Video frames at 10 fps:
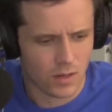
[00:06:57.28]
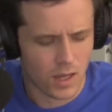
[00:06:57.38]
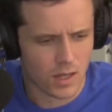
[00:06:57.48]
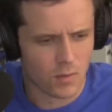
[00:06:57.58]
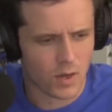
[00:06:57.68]

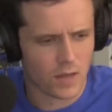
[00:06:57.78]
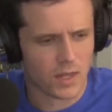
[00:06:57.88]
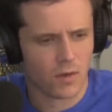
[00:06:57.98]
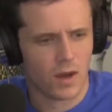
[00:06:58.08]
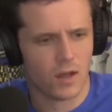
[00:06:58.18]
went
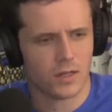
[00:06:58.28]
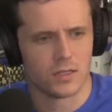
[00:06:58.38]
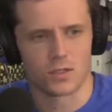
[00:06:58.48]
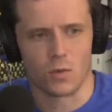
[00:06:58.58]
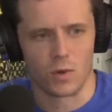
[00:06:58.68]
out that round.
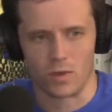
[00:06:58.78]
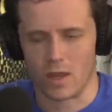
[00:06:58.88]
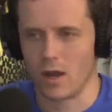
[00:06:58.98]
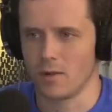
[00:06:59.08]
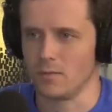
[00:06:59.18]
And so we were
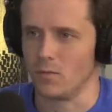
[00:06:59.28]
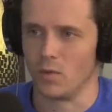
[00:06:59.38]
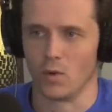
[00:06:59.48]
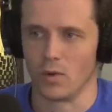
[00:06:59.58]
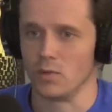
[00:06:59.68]
there.
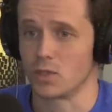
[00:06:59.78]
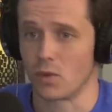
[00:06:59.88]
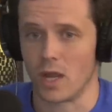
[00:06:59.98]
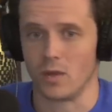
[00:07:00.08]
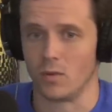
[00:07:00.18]
It was
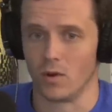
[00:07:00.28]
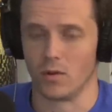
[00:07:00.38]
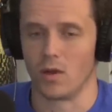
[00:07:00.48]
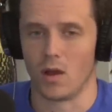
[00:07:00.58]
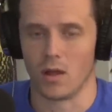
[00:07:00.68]
great. We
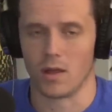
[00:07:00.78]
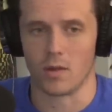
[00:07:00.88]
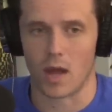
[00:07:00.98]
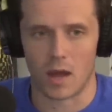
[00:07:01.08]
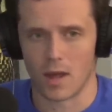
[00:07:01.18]
were all.
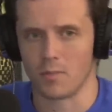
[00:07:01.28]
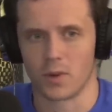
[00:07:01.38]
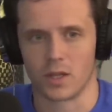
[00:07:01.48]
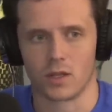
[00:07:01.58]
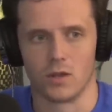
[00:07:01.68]
I'm
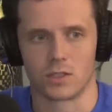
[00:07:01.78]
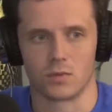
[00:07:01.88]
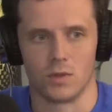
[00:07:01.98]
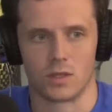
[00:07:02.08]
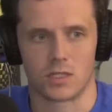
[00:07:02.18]
pretty
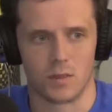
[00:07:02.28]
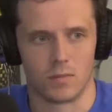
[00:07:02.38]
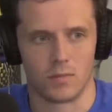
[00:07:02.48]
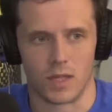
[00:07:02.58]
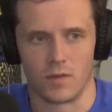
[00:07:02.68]
close with
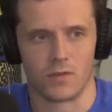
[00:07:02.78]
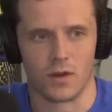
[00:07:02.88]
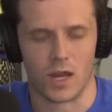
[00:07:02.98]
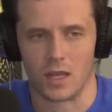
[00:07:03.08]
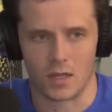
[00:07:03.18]
Tim
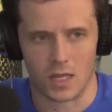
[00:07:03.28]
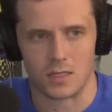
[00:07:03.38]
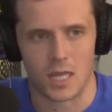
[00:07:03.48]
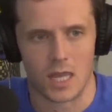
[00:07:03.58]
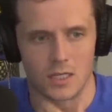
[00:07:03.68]
Lamphere
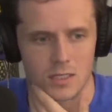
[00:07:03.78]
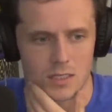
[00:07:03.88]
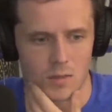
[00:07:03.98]
and Dan to some